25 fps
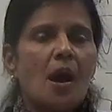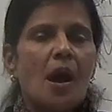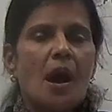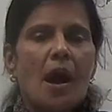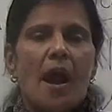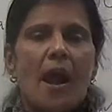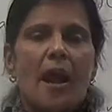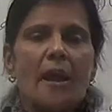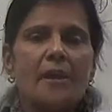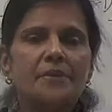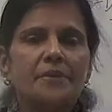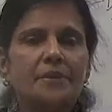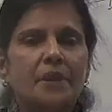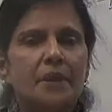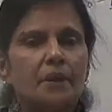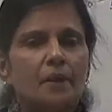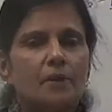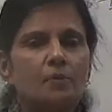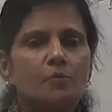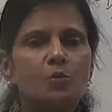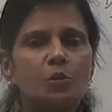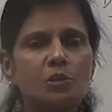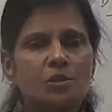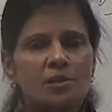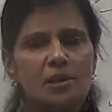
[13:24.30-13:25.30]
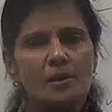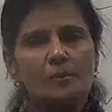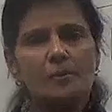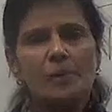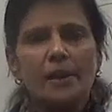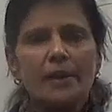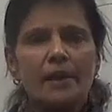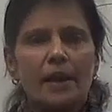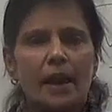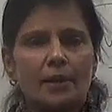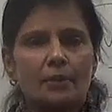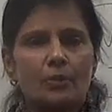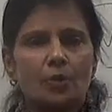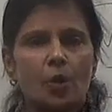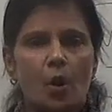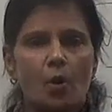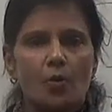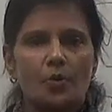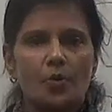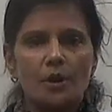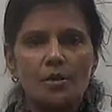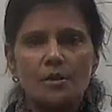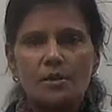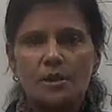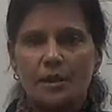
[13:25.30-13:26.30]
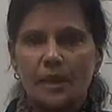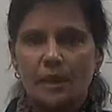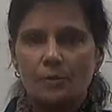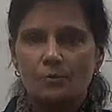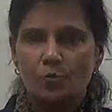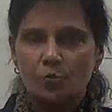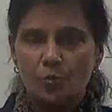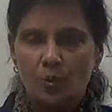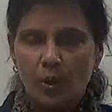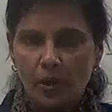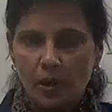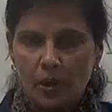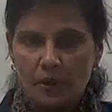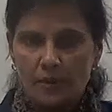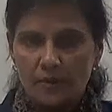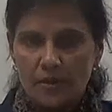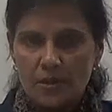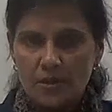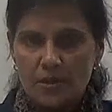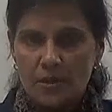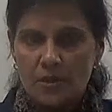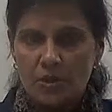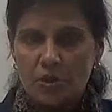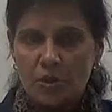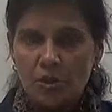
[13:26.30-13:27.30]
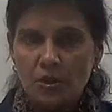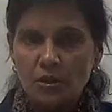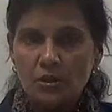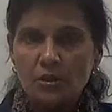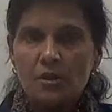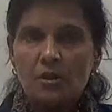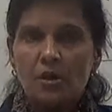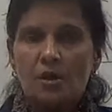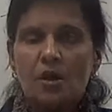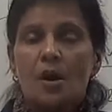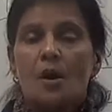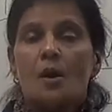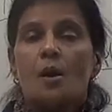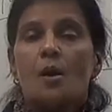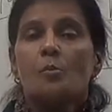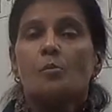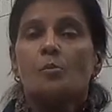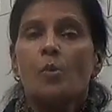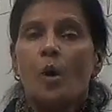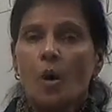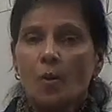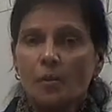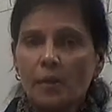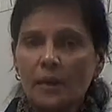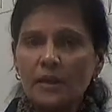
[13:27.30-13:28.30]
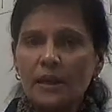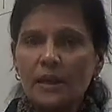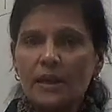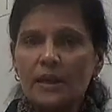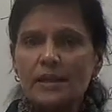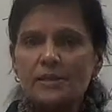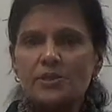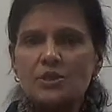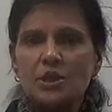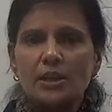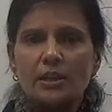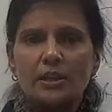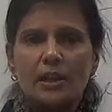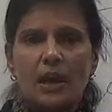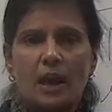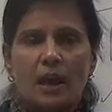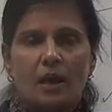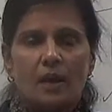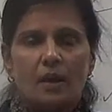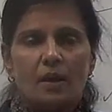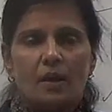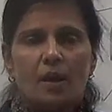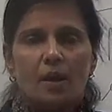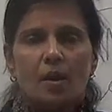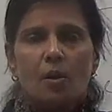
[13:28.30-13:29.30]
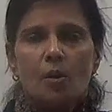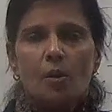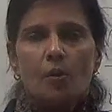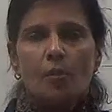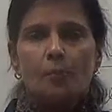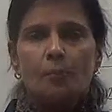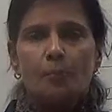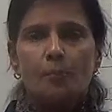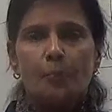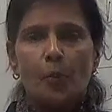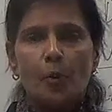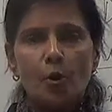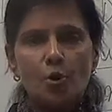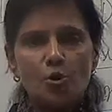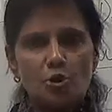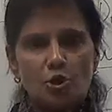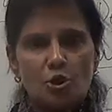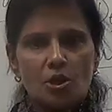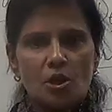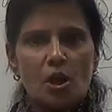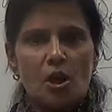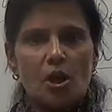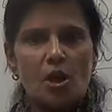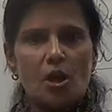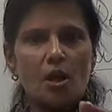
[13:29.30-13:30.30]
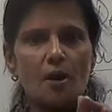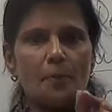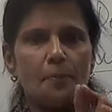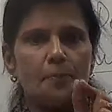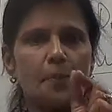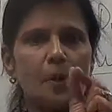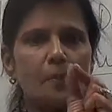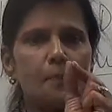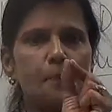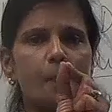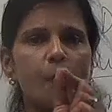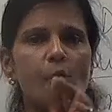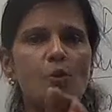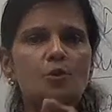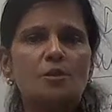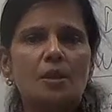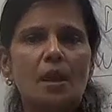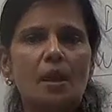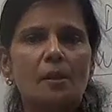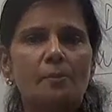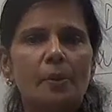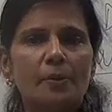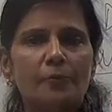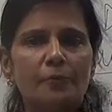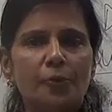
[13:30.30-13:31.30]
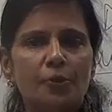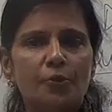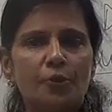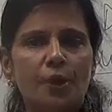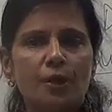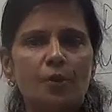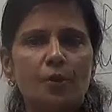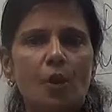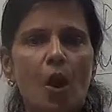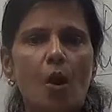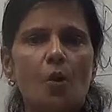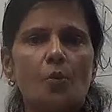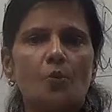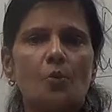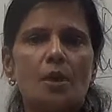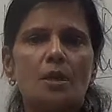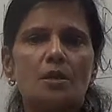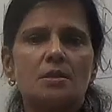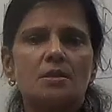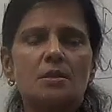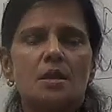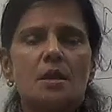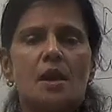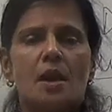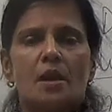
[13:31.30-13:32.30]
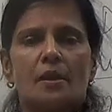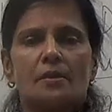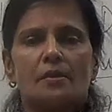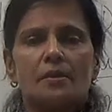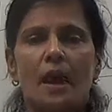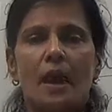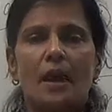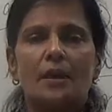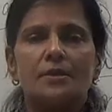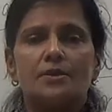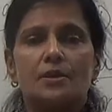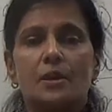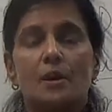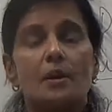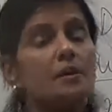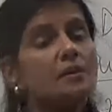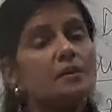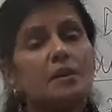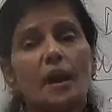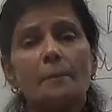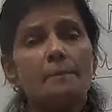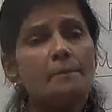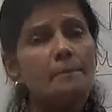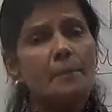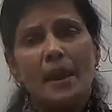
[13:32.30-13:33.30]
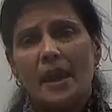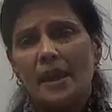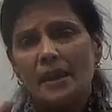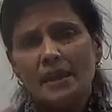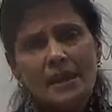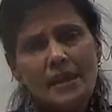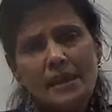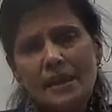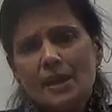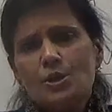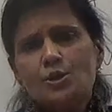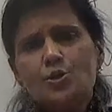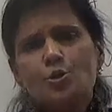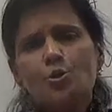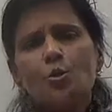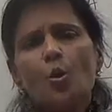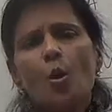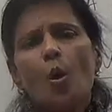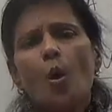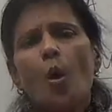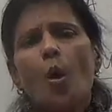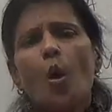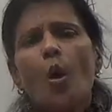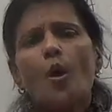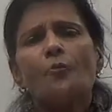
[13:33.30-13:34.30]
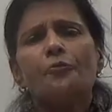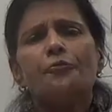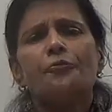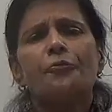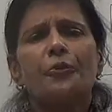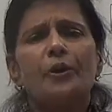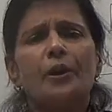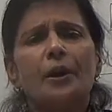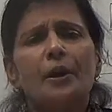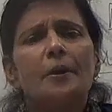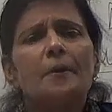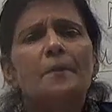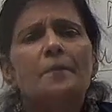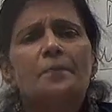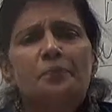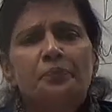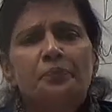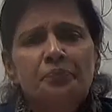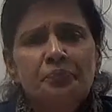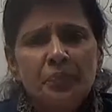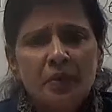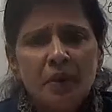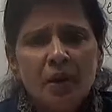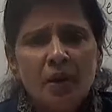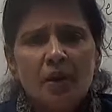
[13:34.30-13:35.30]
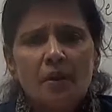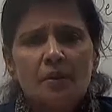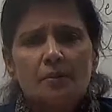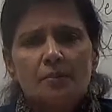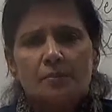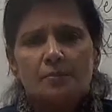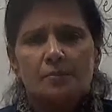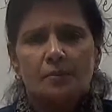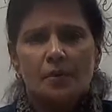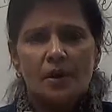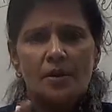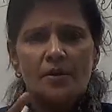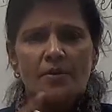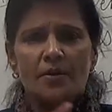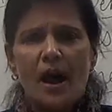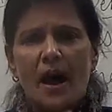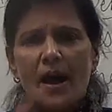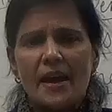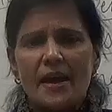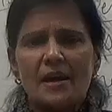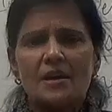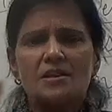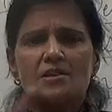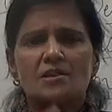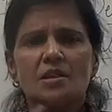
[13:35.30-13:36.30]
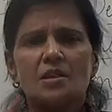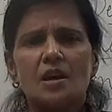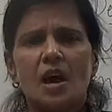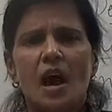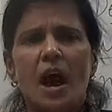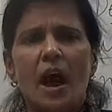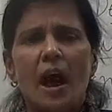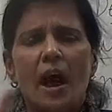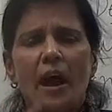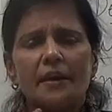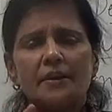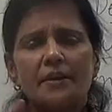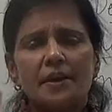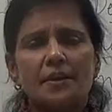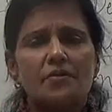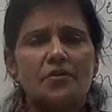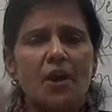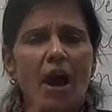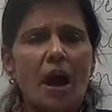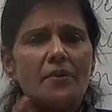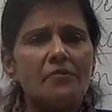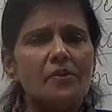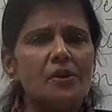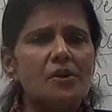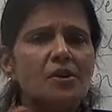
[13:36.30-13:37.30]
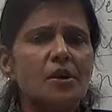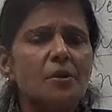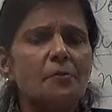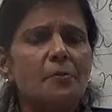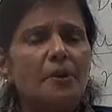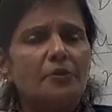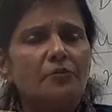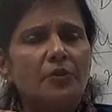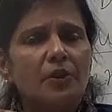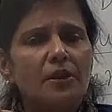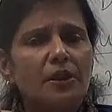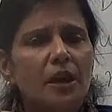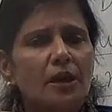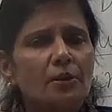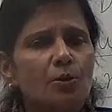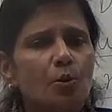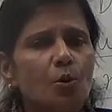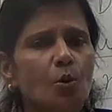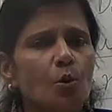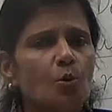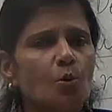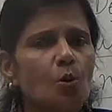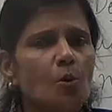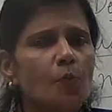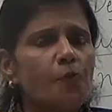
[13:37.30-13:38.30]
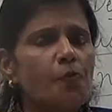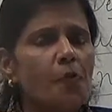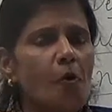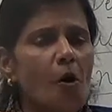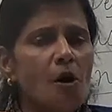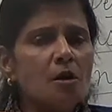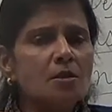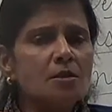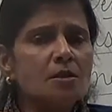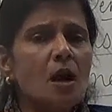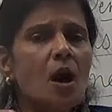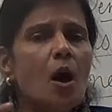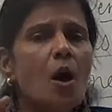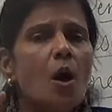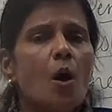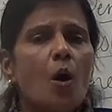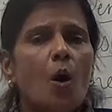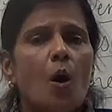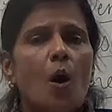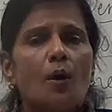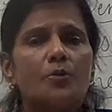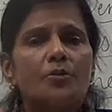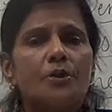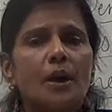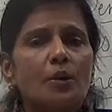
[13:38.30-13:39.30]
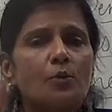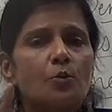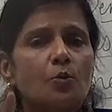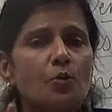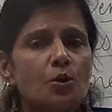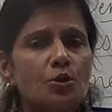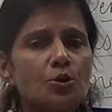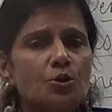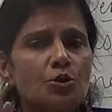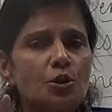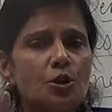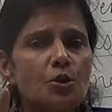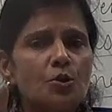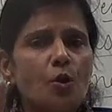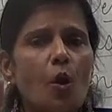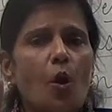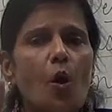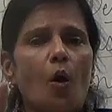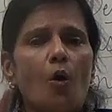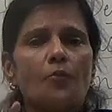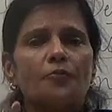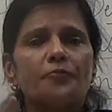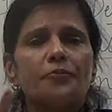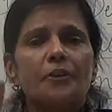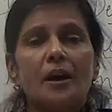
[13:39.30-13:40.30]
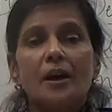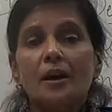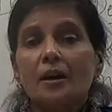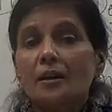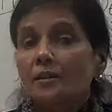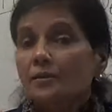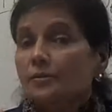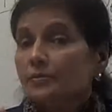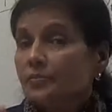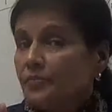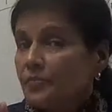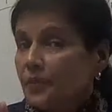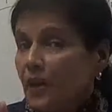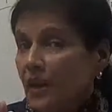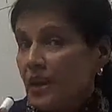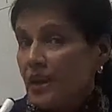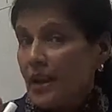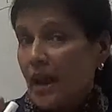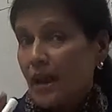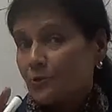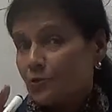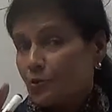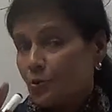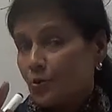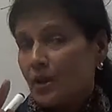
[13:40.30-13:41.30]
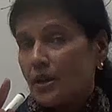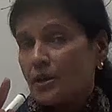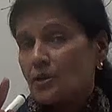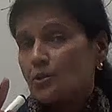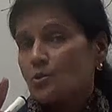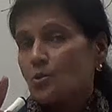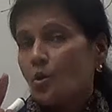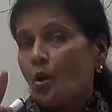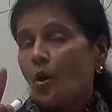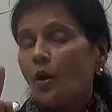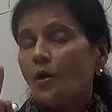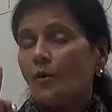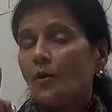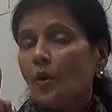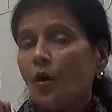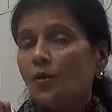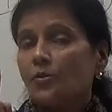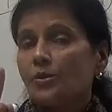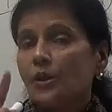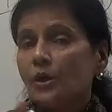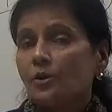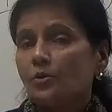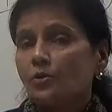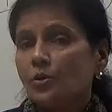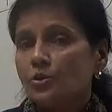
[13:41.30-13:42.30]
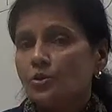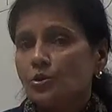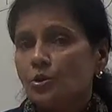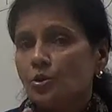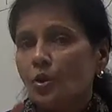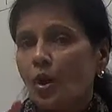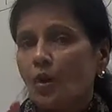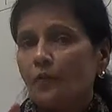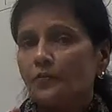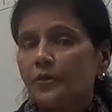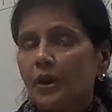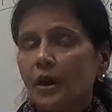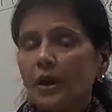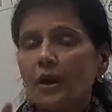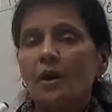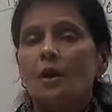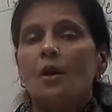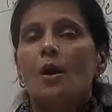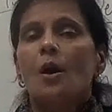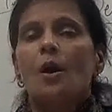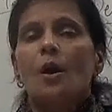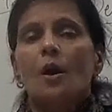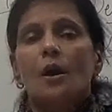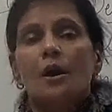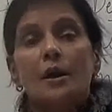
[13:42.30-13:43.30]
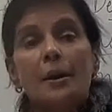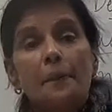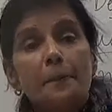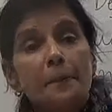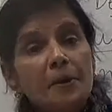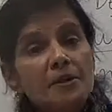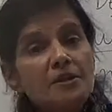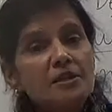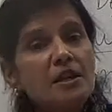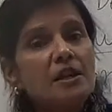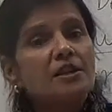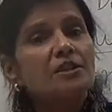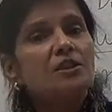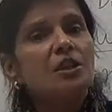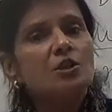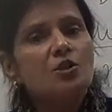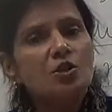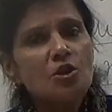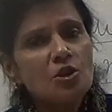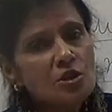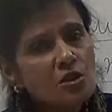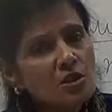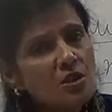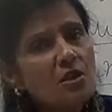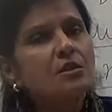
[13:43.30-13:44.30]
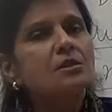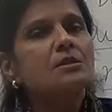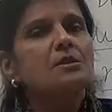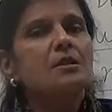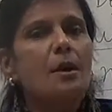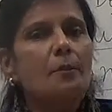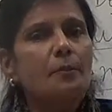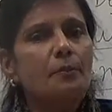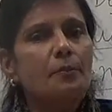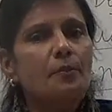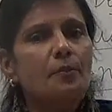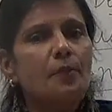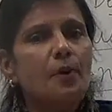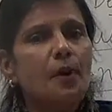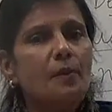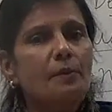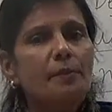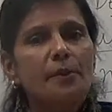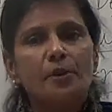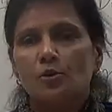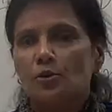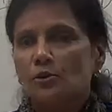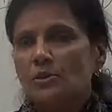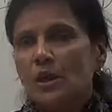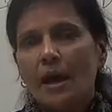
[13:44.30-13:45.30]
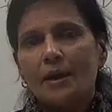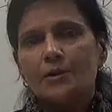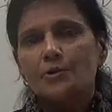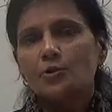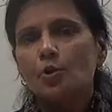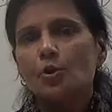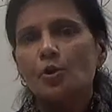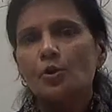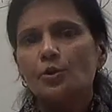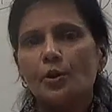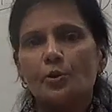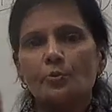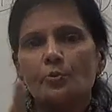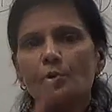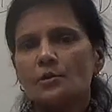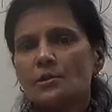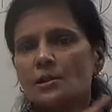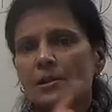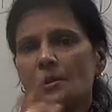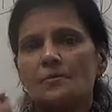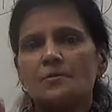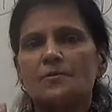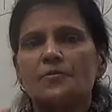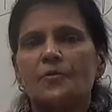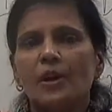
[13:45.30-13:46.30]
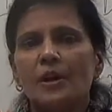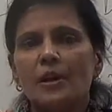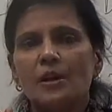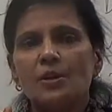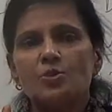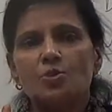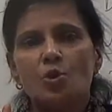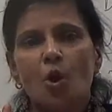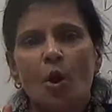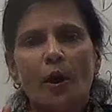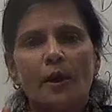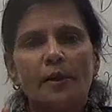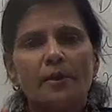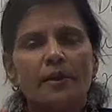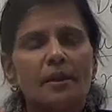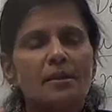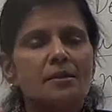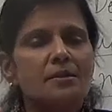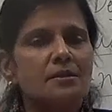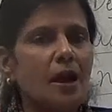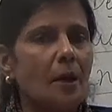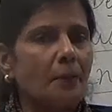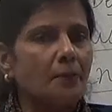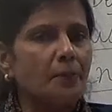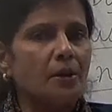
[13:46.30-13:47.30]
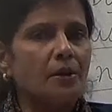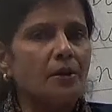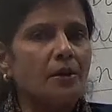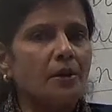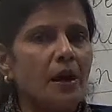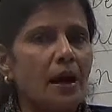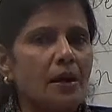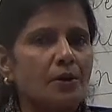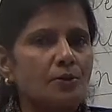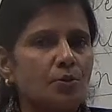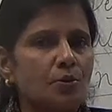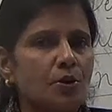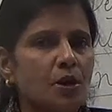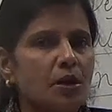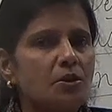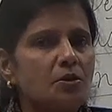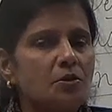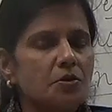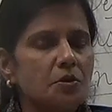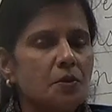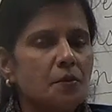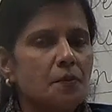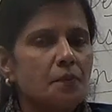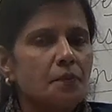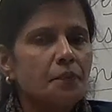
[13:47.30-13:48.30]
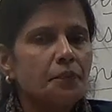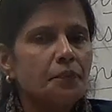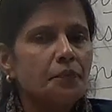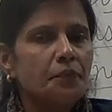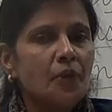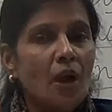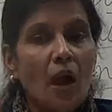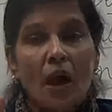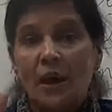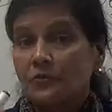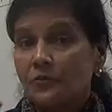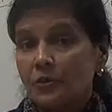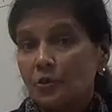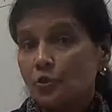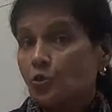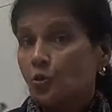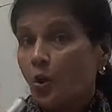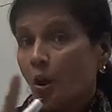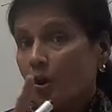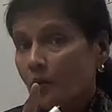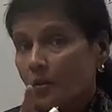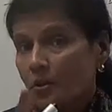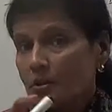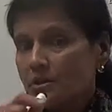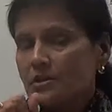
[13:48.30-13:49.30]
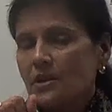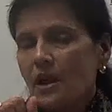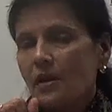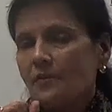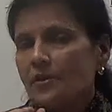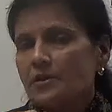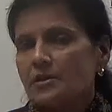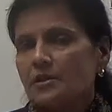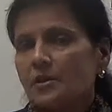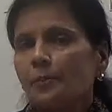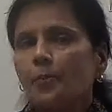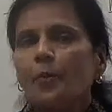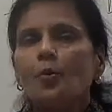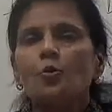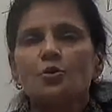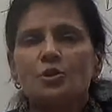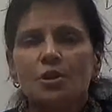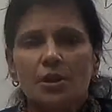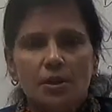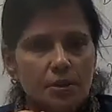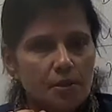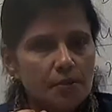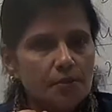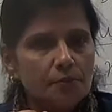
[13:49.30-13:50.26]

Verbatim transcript: and uh, Muslim League and Congress came to a conversation. Muhammad Ali Jinnah put a proposal before the Congress that the main issue of uh, uh, riot and rivalry between the two groups was on the question of the electorates or on the question of the representation system because I told you Muslims were enjoying their separate electorate and which Congress never supported.